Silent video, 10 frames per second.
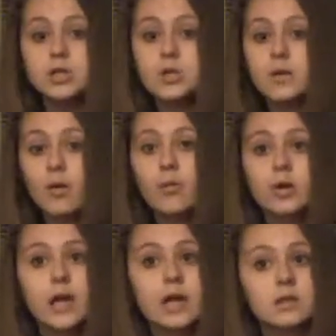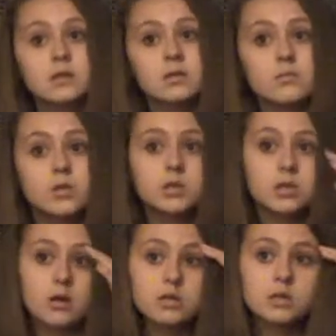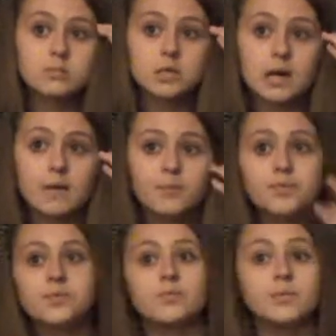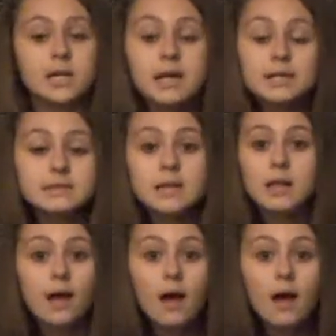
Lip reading: doing my homework, and listening to music all at the same time. Because,